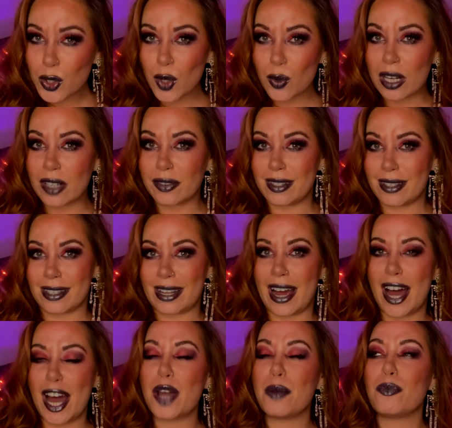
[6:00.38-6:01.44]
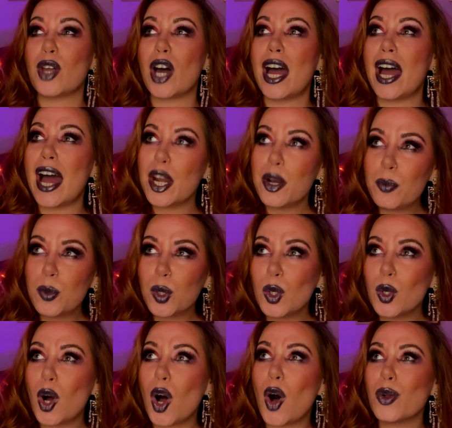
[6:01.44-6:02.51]
at this time that
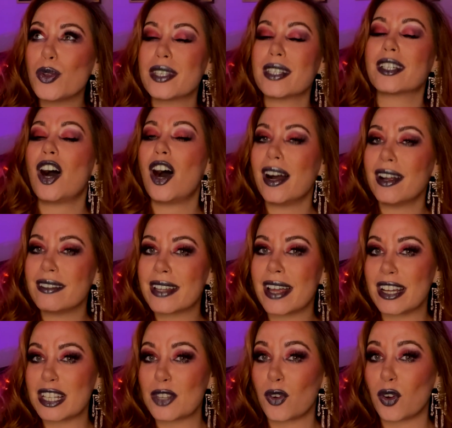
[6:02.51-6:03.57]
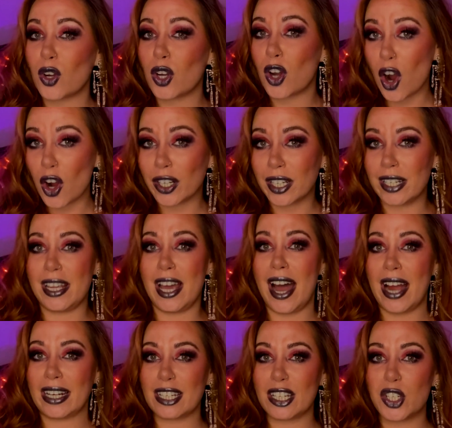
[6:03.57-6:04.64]
Edinburgh holds a contest for an
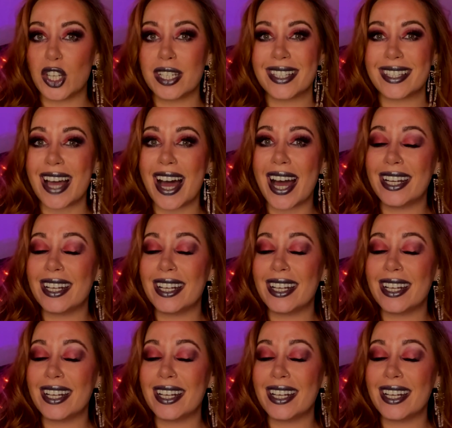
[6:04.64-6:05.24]
architect to design a